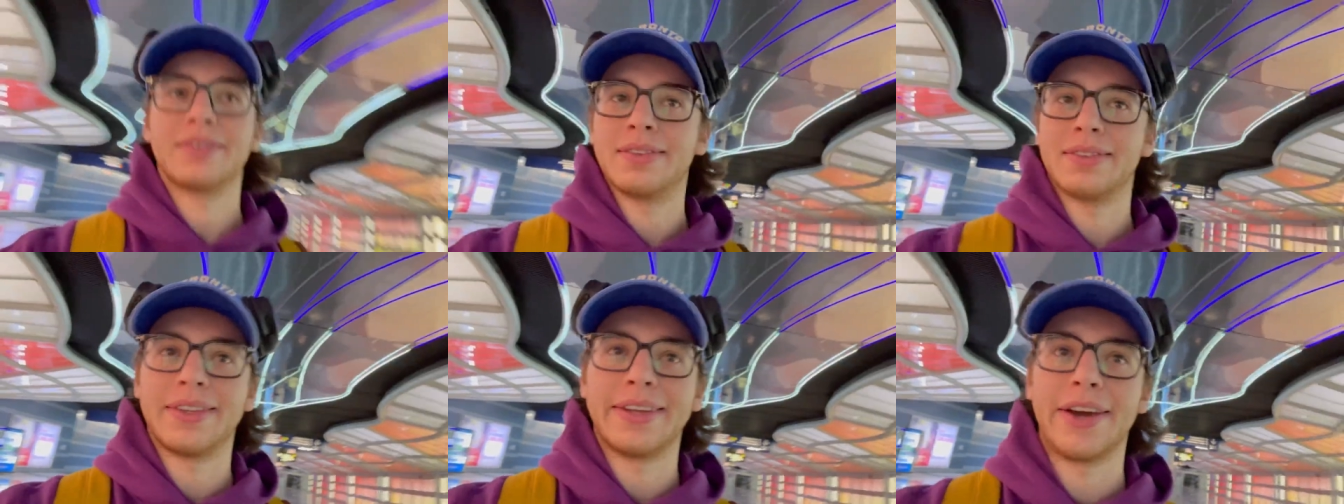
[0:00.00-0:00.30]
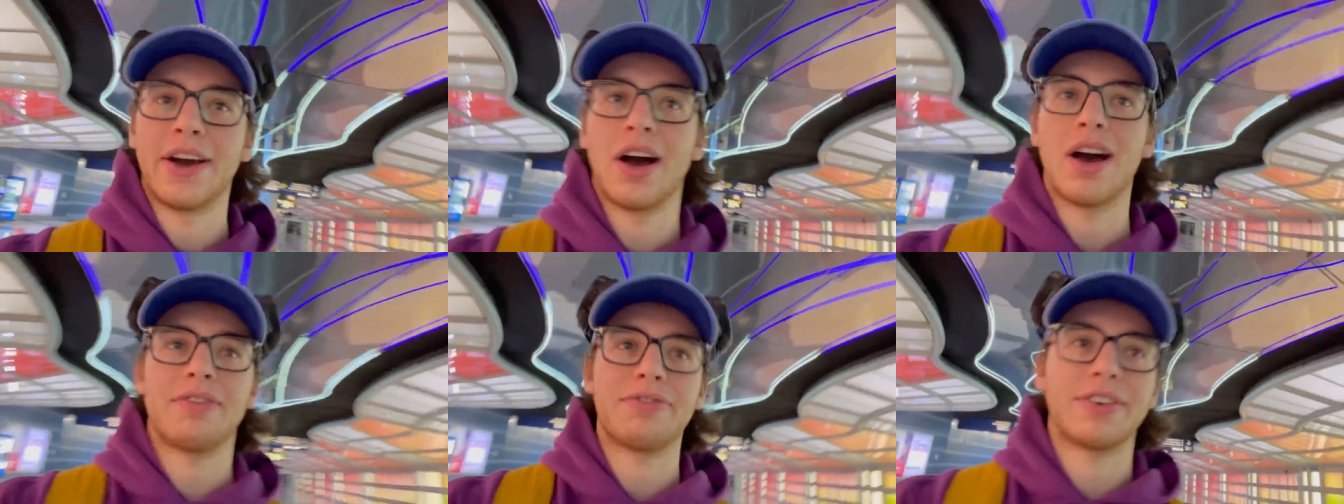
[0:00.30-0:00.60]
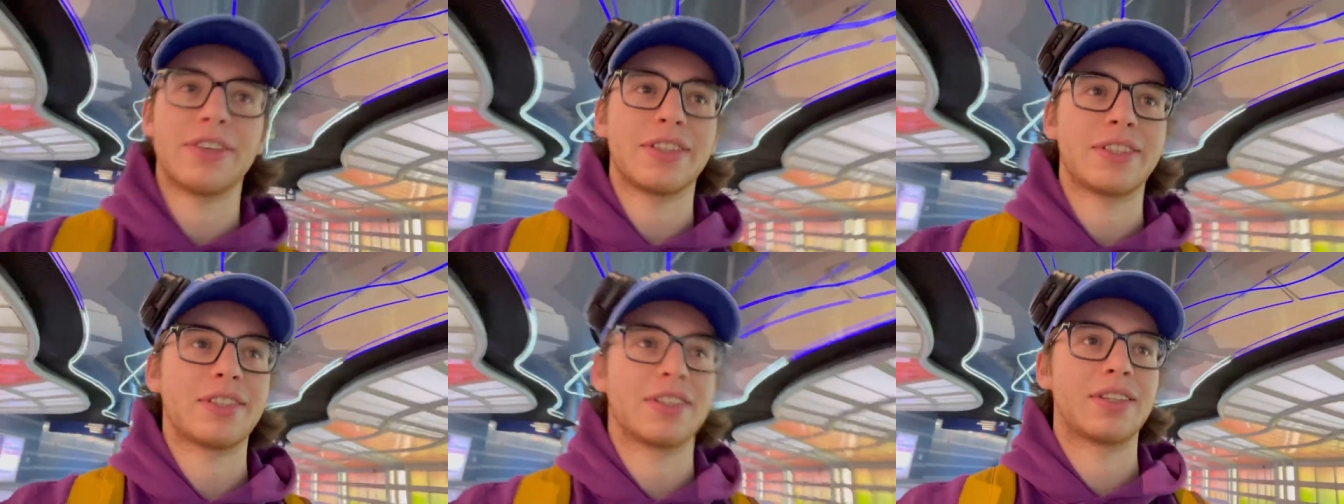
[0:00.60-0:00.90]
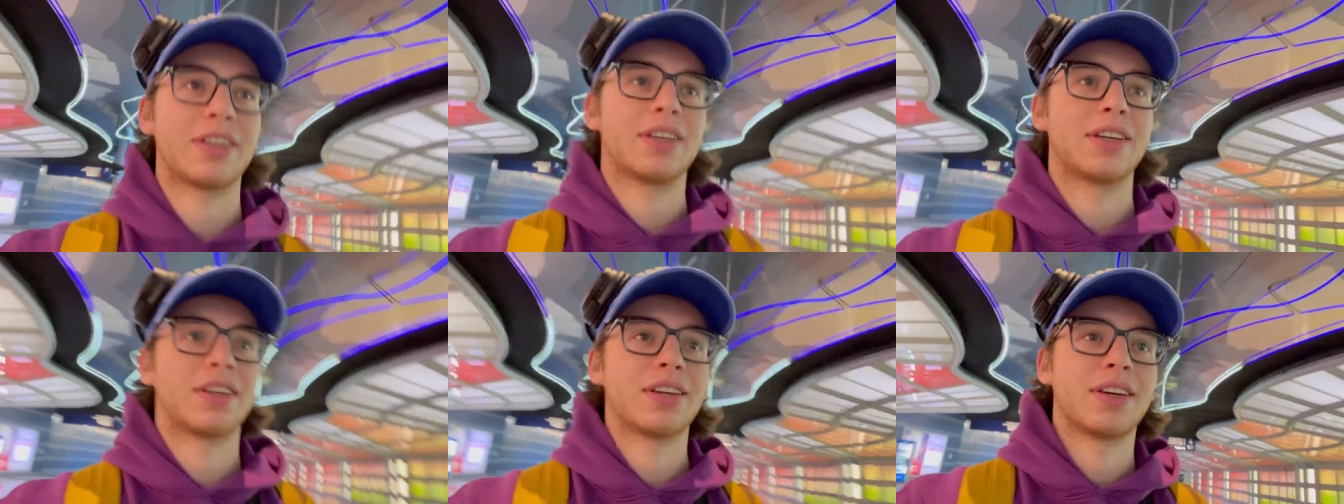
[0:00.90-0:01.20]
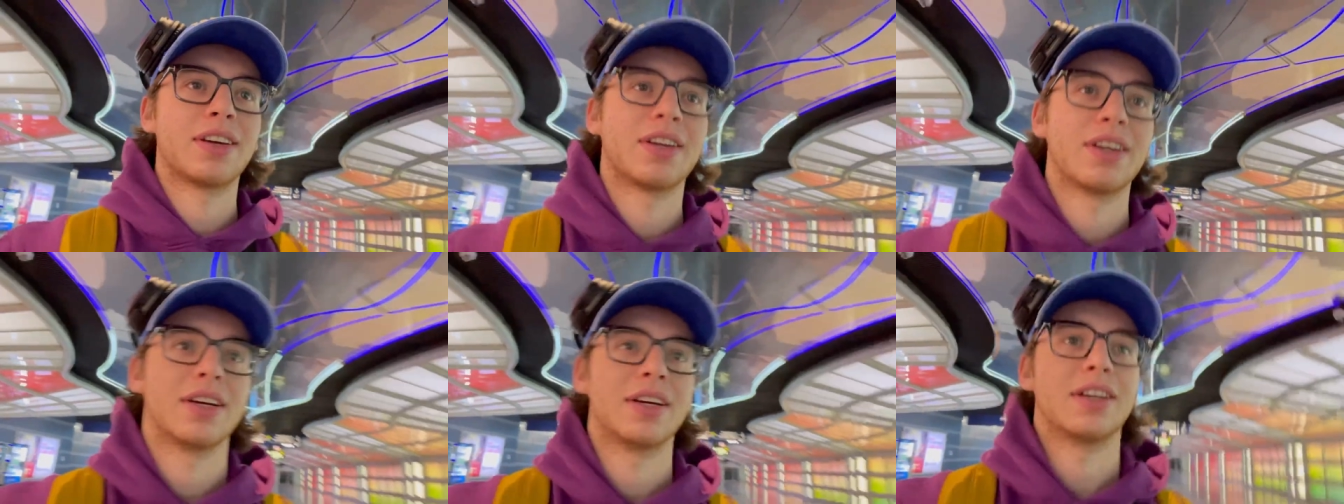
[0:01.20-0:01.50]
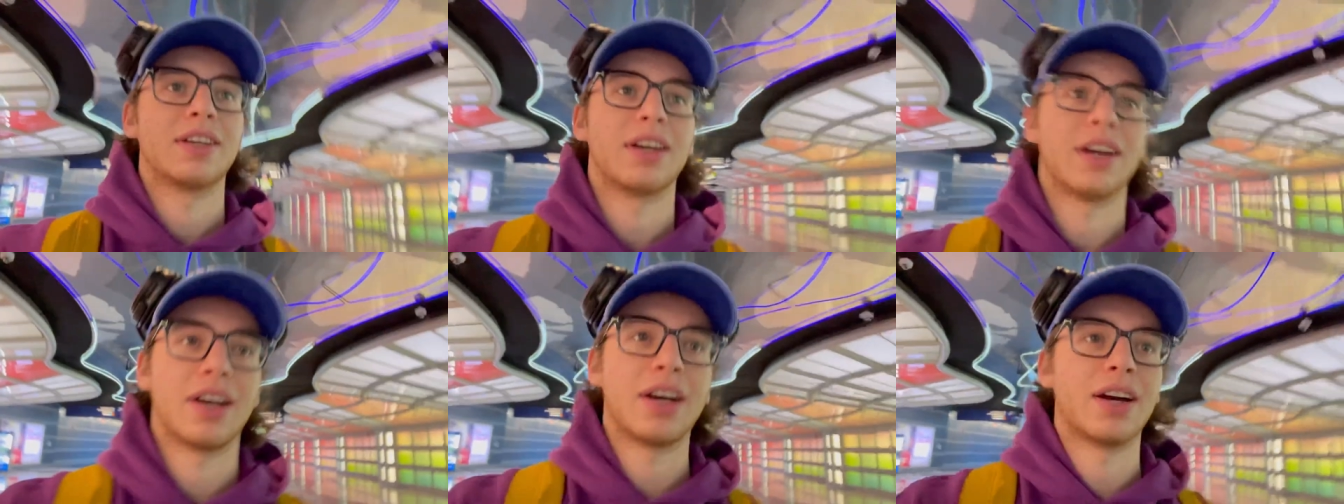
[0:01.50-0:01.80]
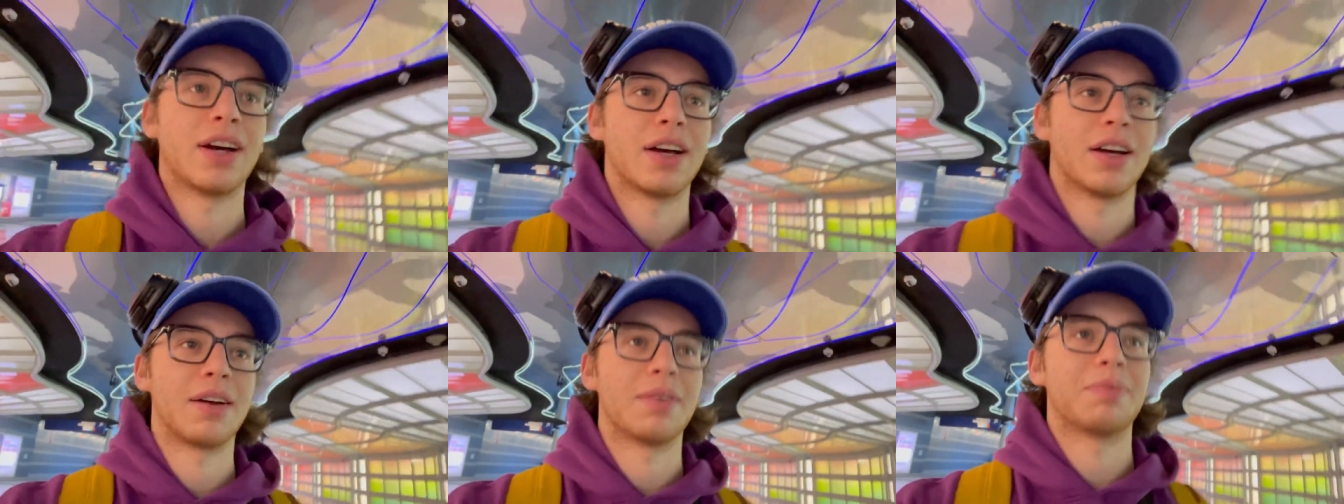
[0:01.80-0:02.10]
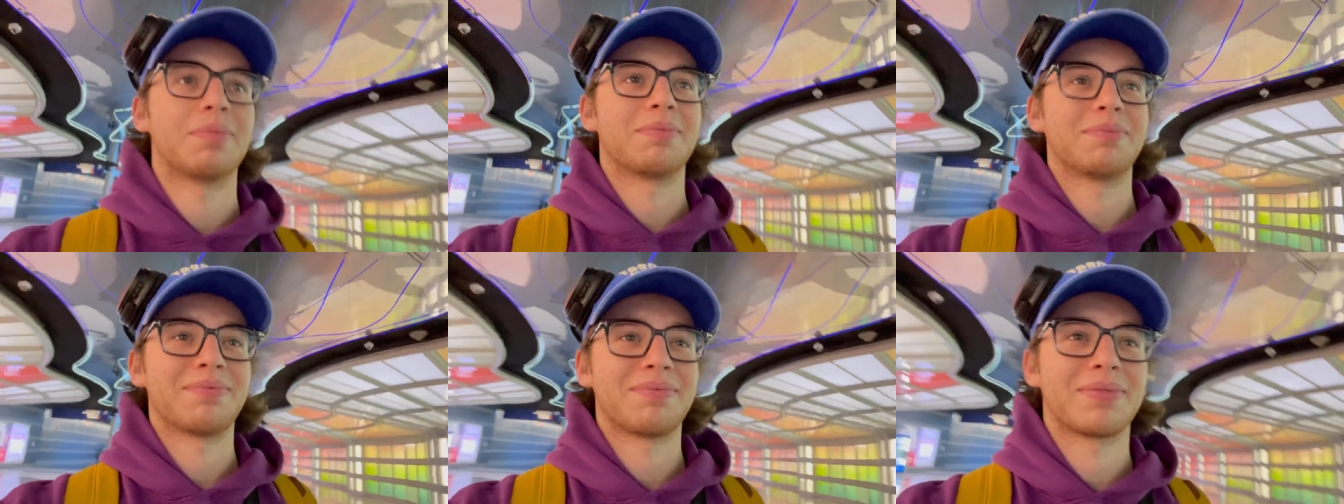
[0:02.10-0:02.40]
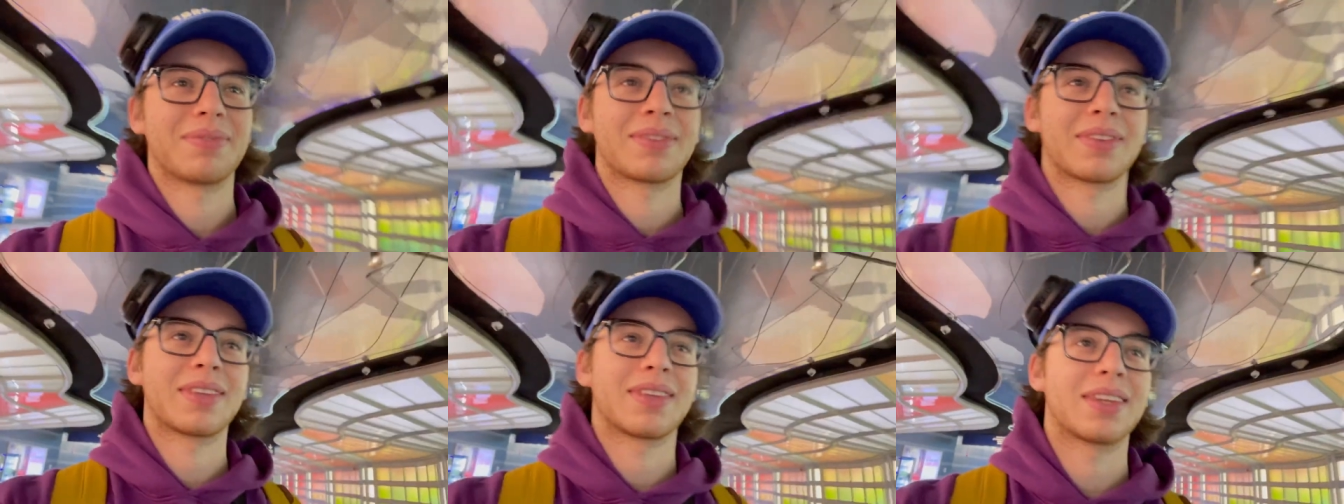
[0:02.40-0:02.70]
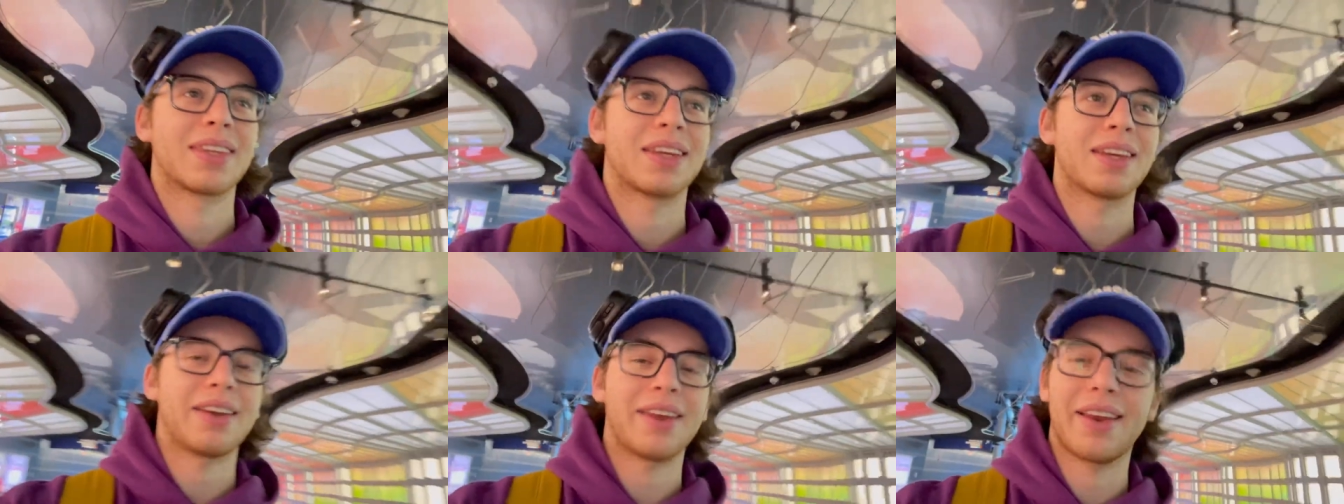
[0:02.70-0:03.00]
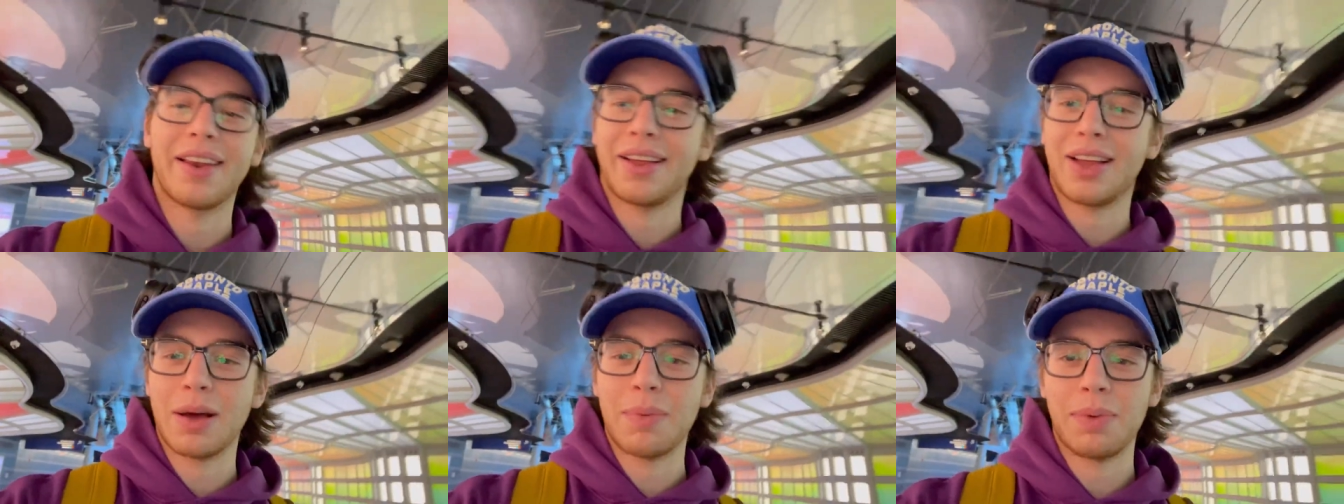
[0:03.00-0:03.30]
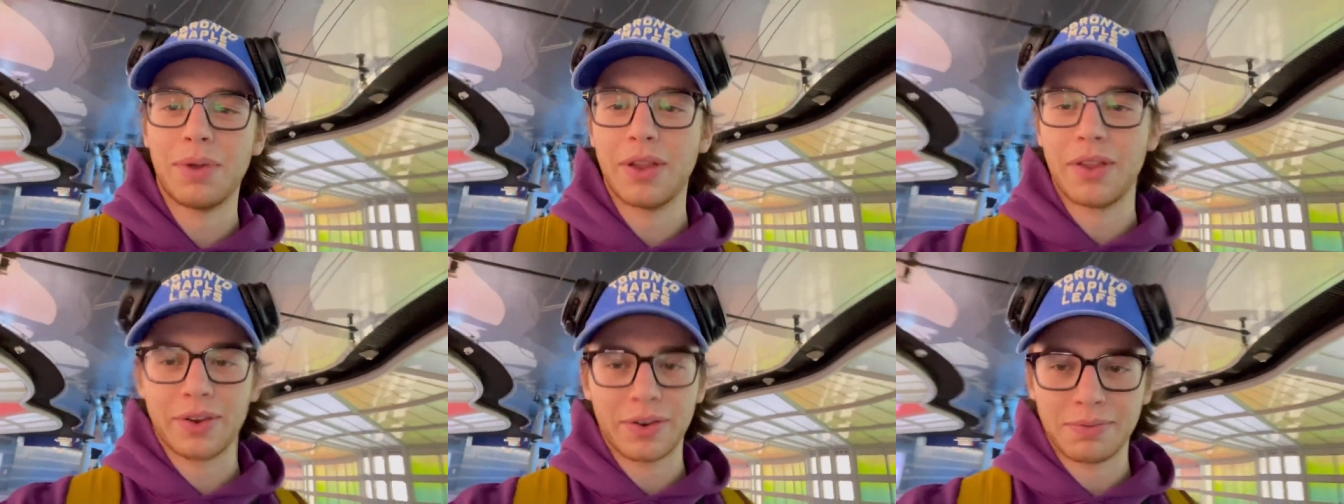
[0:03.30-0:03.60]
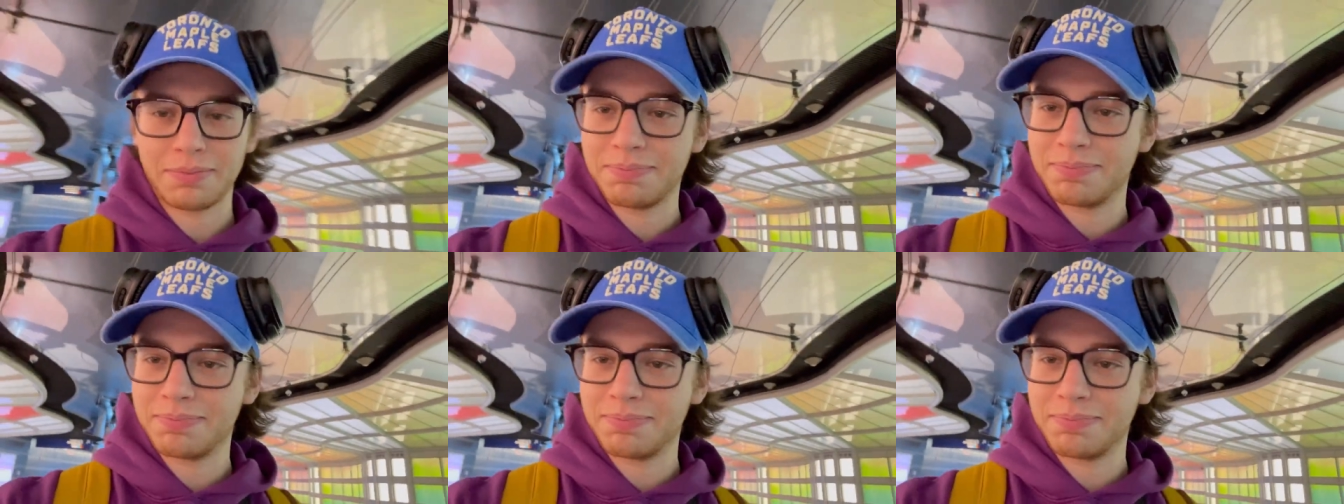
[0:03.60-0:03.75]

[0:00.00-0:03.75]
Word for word: The Office, and a couple other